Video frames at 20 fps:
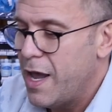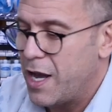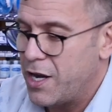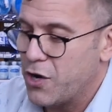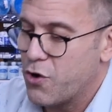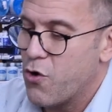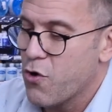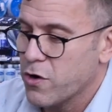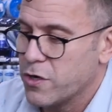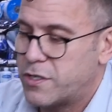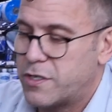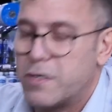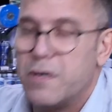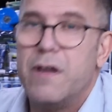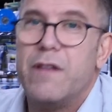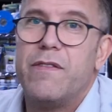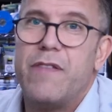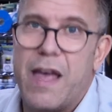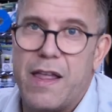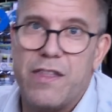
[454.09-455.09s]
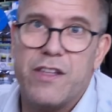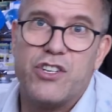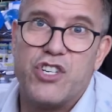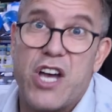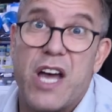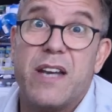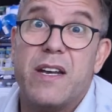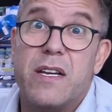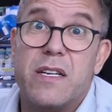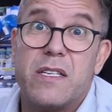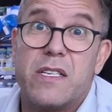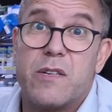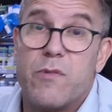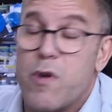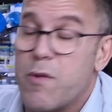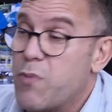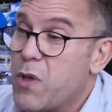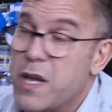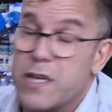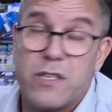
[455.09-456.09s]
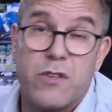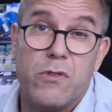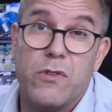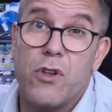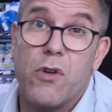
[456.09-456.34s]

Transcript: And of course, then the jet needs to be replaced.